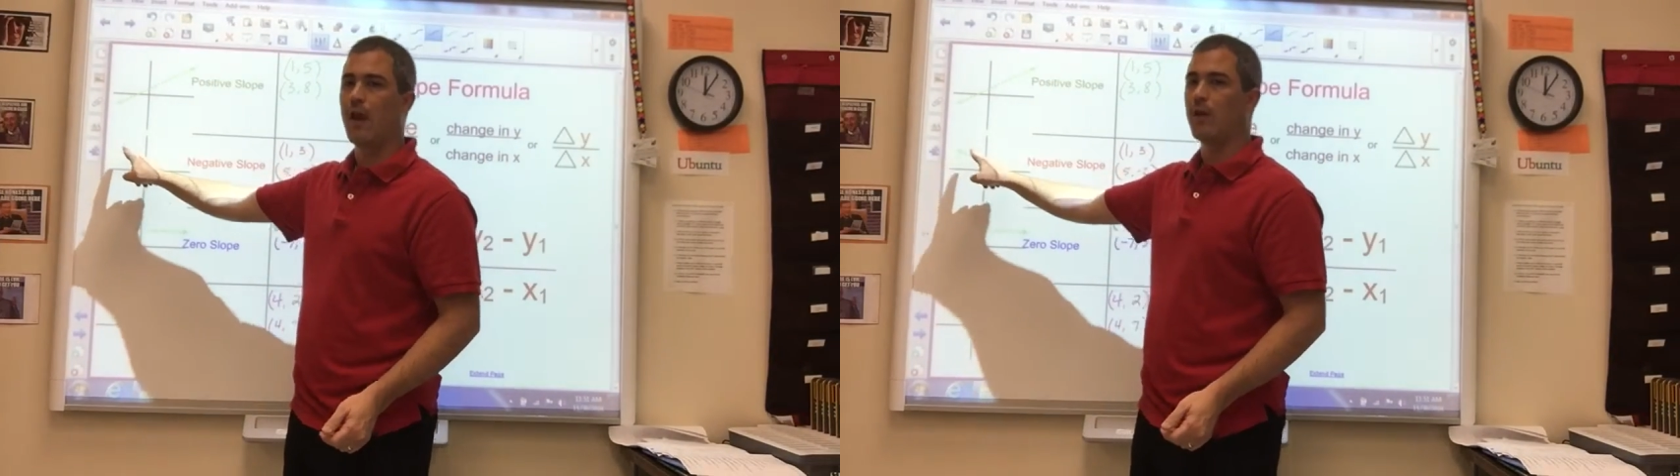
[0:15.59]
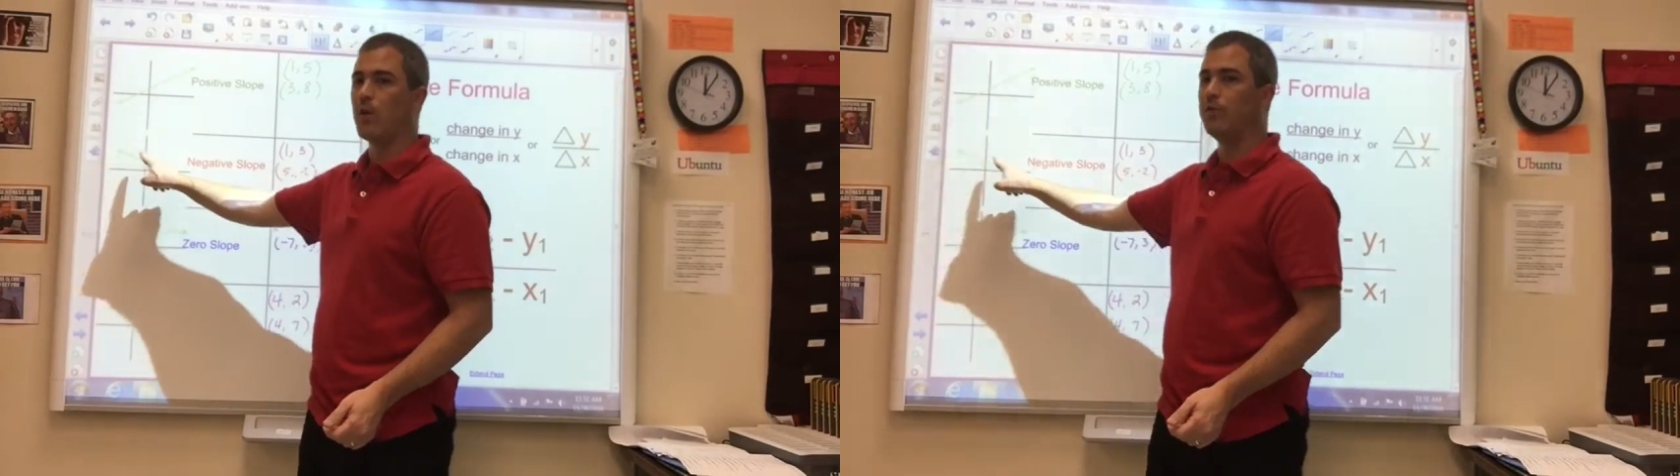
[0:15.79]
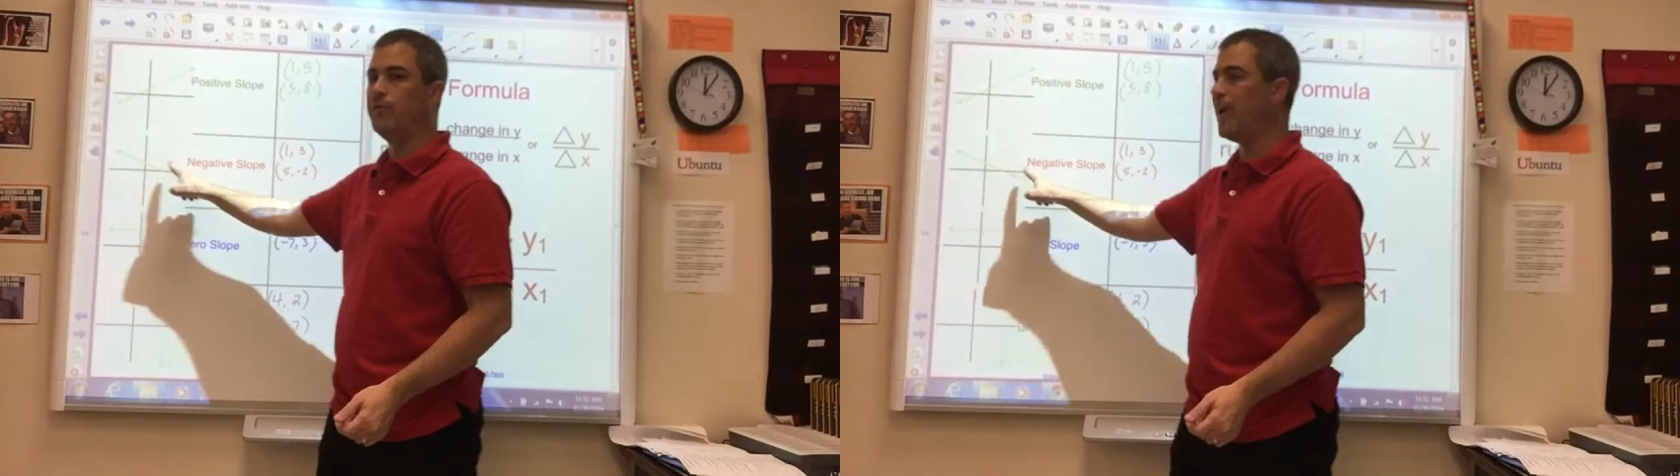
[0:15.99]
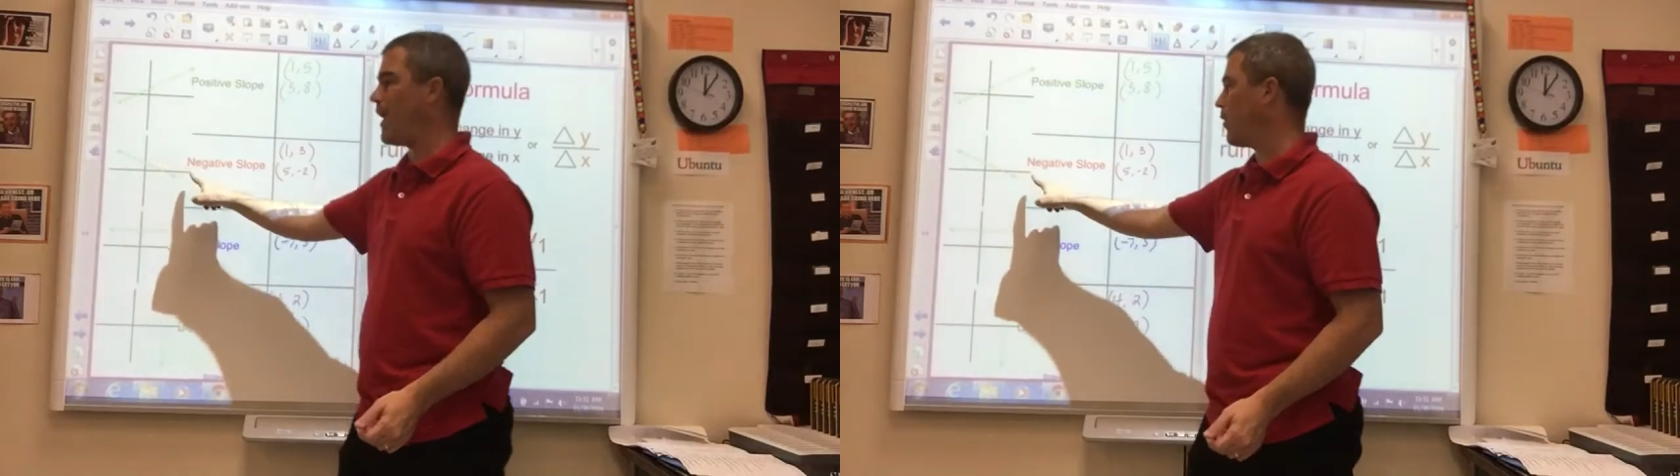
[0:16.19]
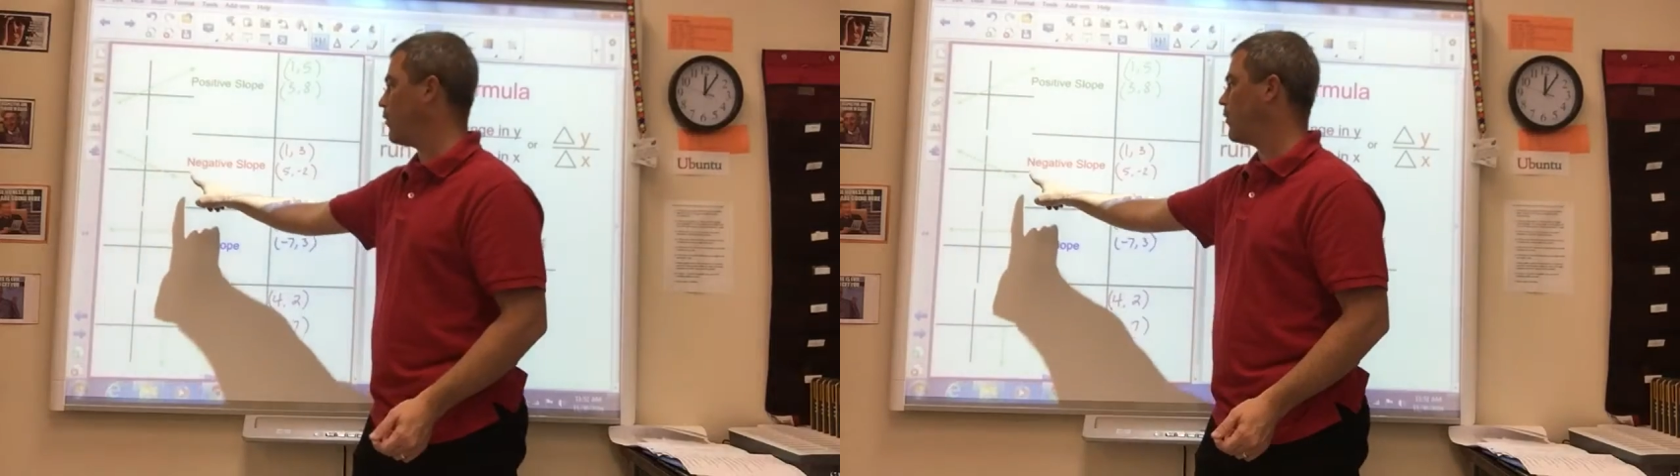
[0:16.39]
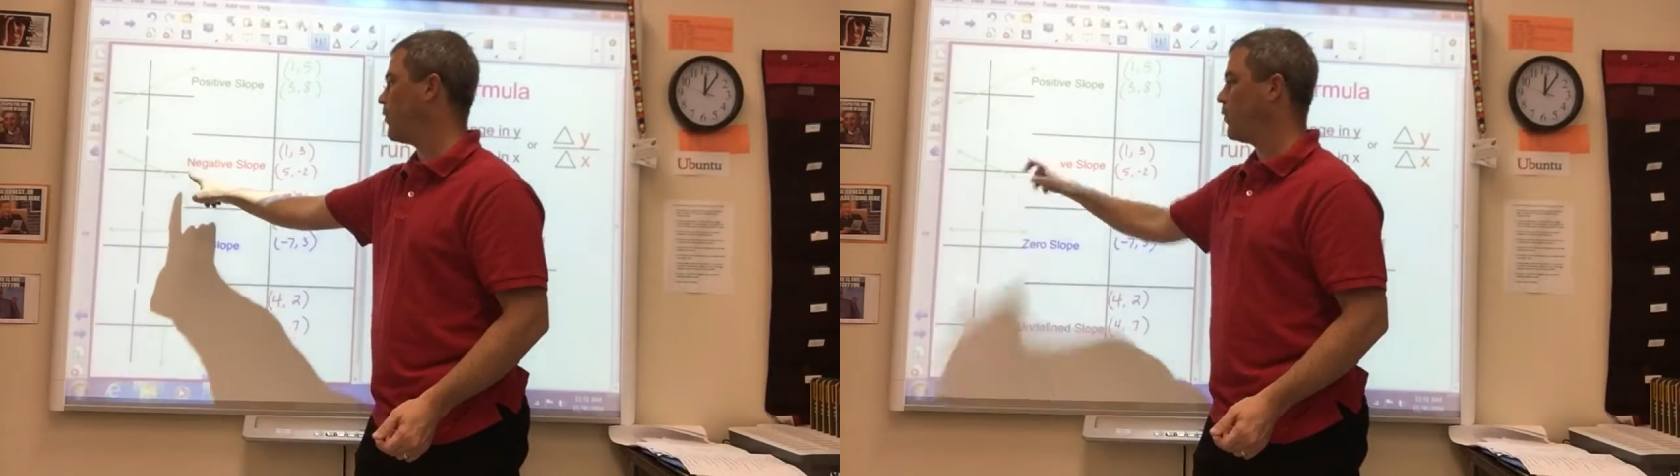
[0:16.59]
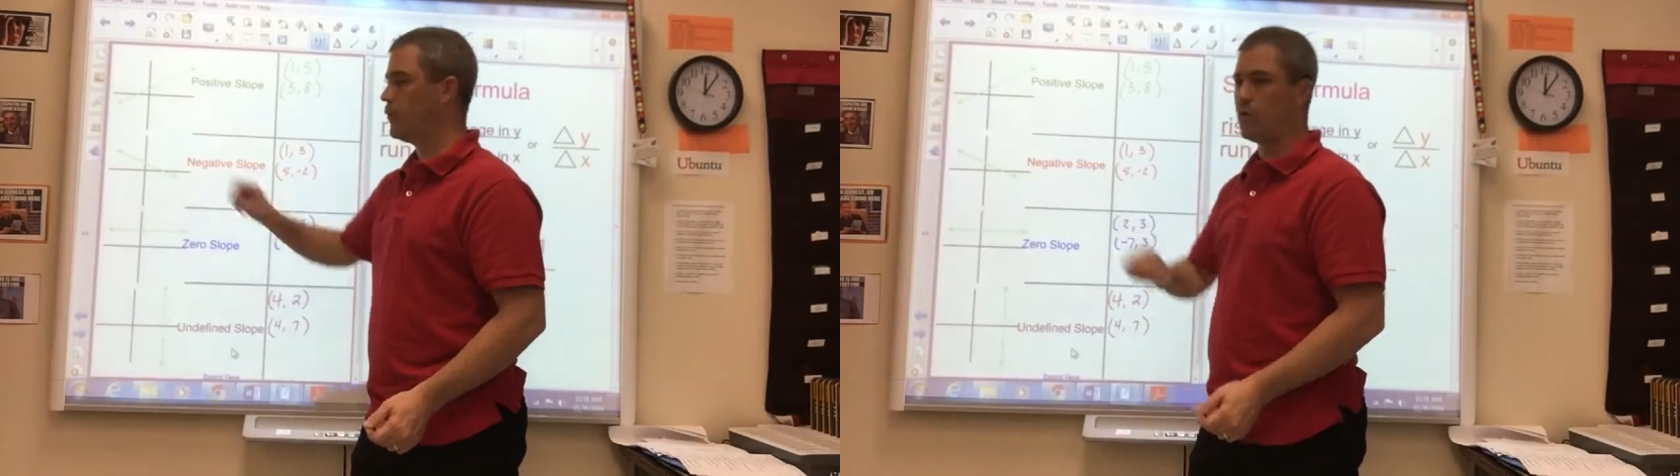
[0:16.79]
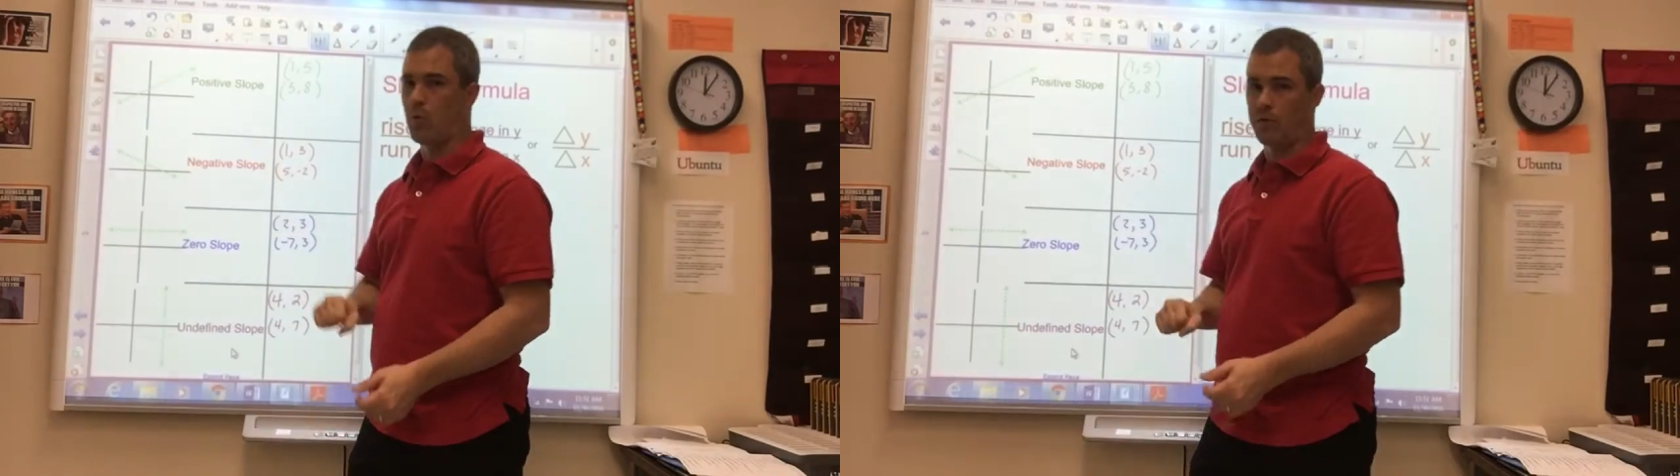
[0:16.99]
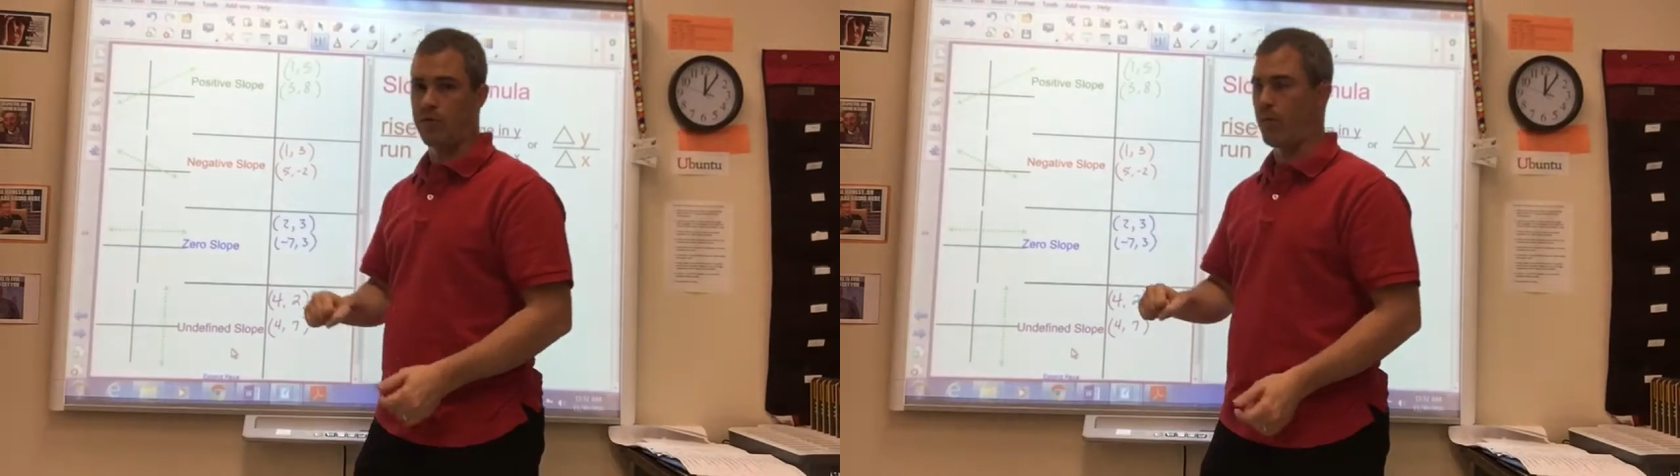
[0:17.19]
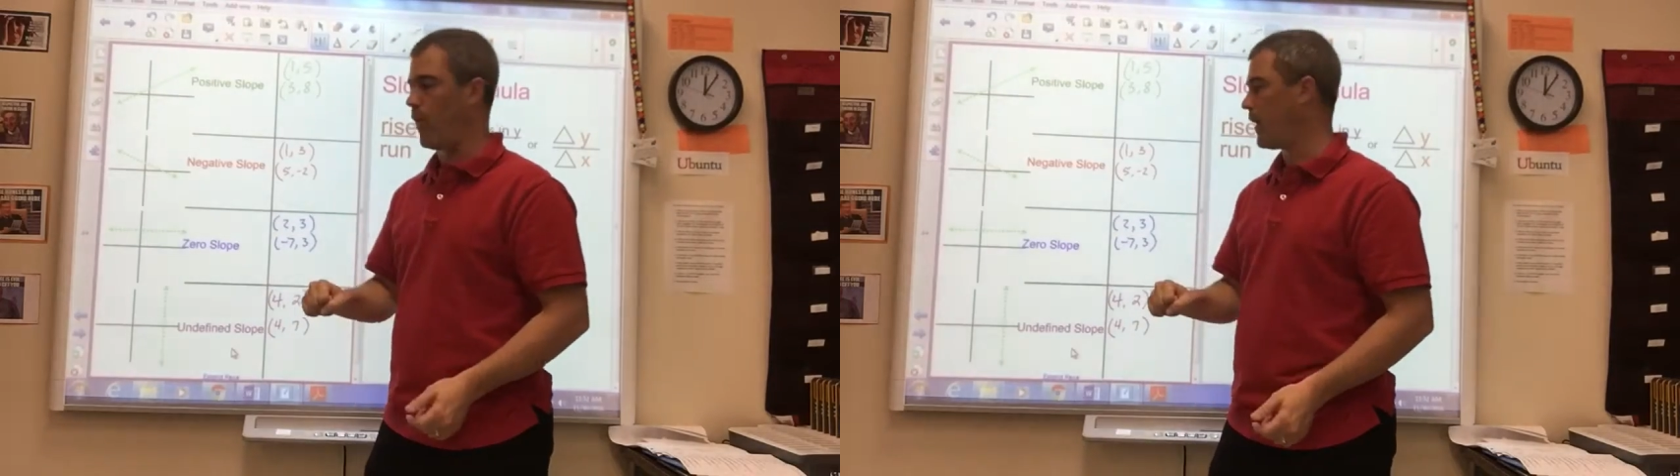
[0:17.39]
and goes down
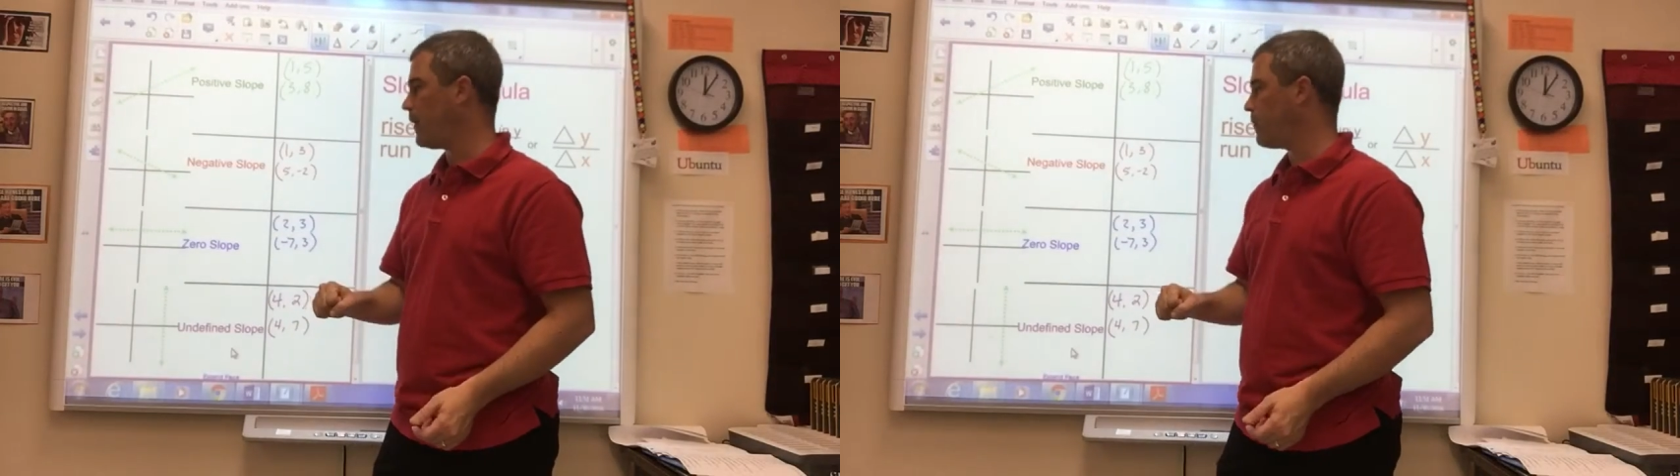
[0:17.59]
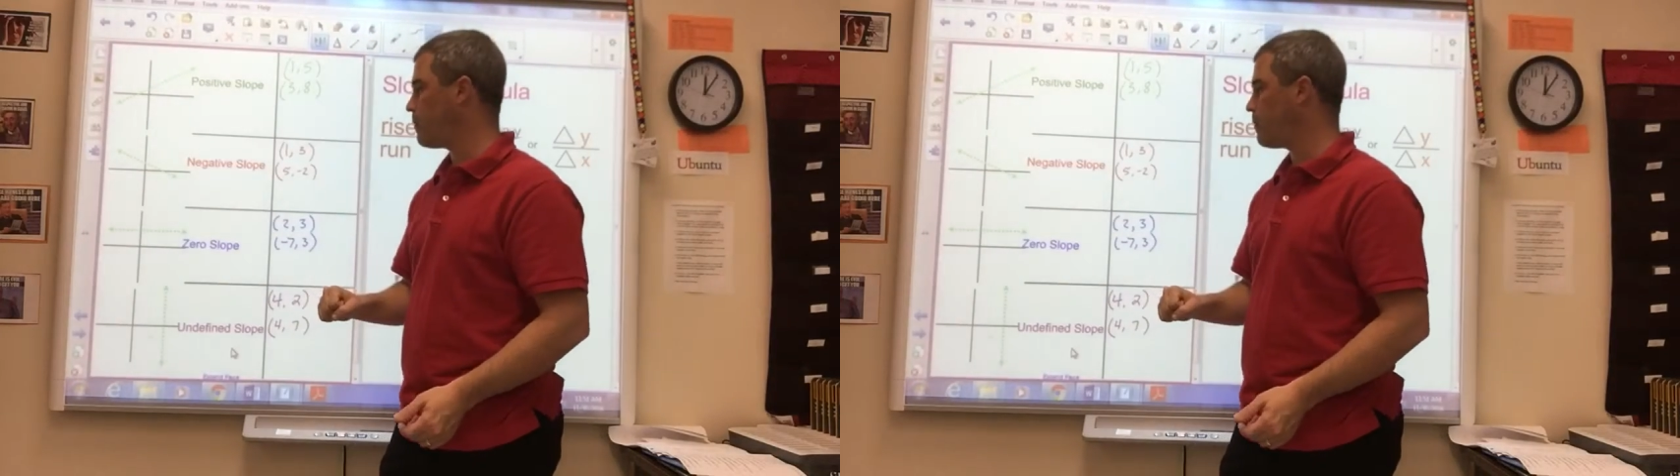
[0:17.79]
towards the right.